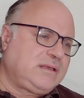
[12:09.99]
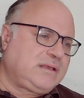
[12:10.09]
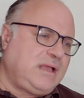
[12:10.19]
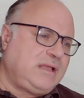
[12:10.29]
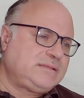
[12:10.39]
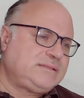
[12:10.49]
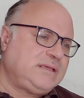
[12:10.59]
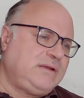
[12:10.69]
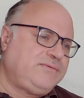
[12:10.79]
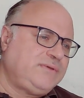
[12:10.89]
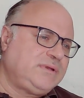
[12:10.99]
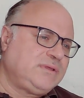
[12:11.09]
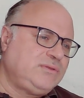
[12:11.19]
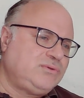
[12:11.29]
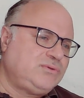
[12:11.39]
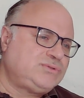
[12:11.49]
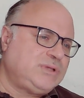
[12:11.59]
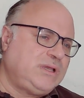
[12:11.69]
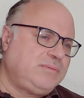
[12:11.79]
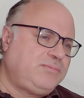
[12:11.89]
cars helping reduce
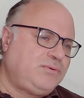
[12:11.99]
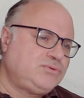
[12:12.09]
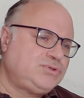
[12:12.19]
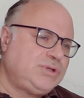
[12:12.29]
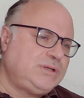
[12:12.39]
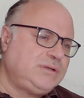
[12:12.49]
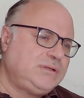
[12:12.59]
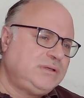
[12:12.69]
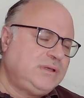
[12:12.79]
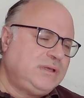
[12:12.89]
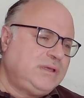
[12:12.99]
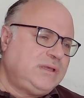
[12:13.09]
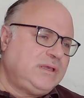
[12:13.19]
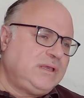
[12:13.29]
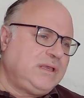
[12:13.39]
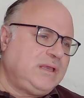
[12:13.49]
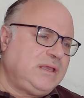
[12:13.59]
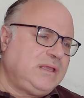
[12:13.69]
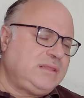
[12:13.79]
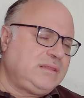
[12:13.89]
air pollution
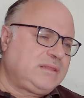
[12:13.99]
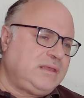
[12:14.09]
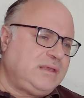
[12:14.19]
and